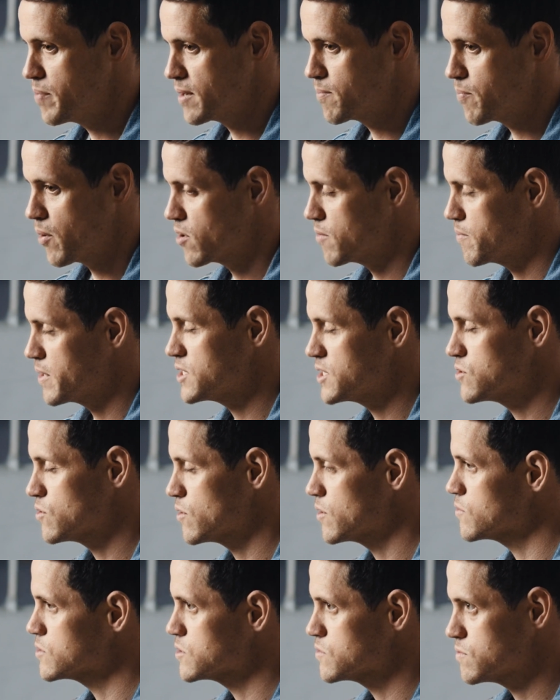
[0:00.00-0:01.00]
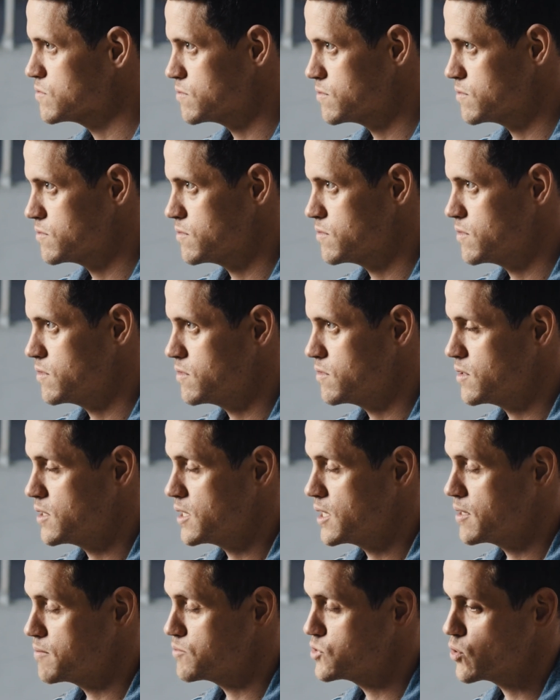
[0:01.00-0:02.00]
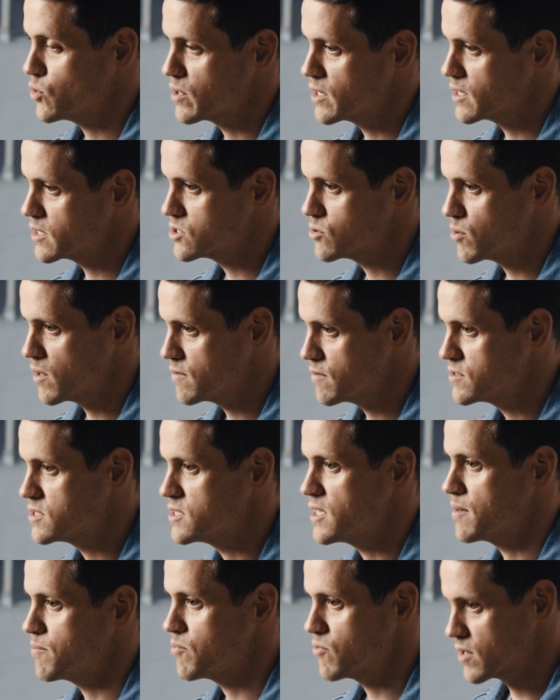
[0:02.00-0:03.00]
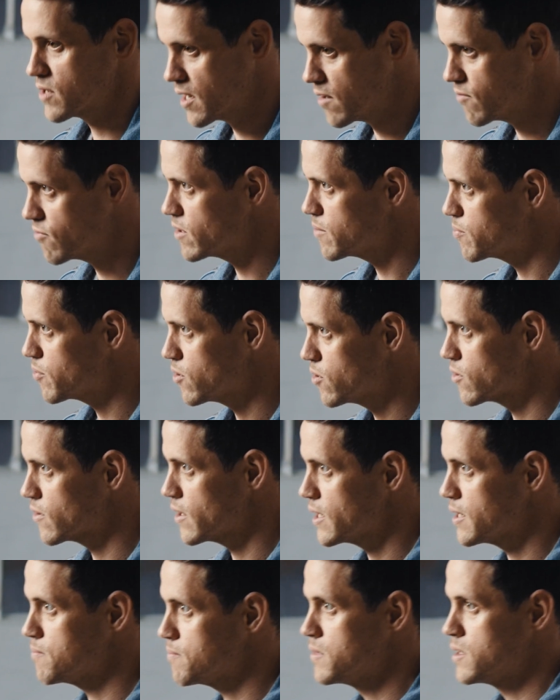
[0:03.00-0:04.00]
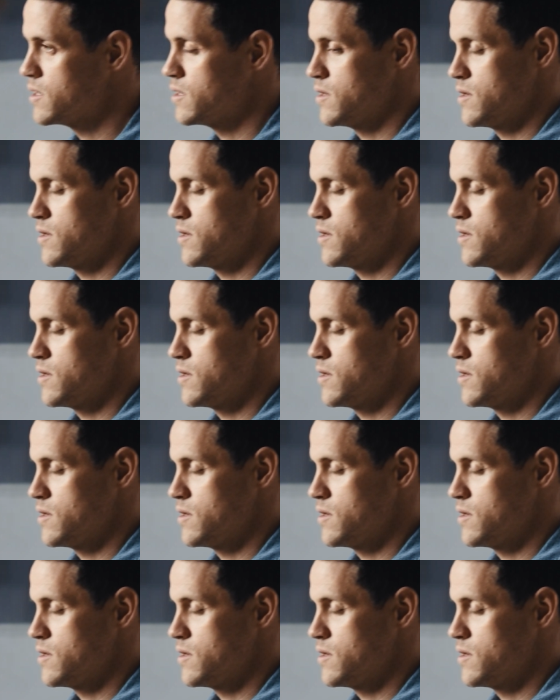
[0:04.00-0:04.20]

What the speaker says: big part of my story was joining a 12-step recovery program.